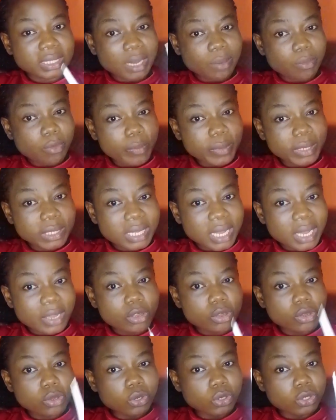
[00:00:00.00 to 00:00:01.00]
thermometer
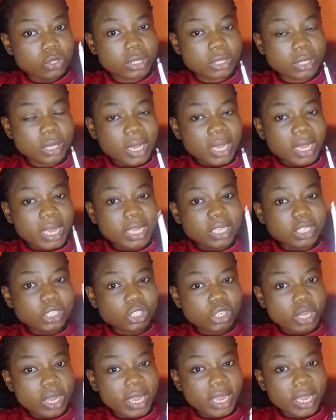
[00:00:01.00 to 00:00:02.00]
you use
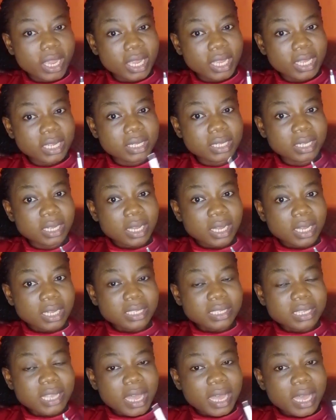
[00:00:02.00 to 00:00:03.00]
in checking
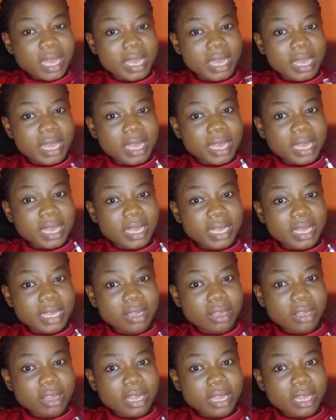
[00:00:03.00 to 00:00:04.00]
the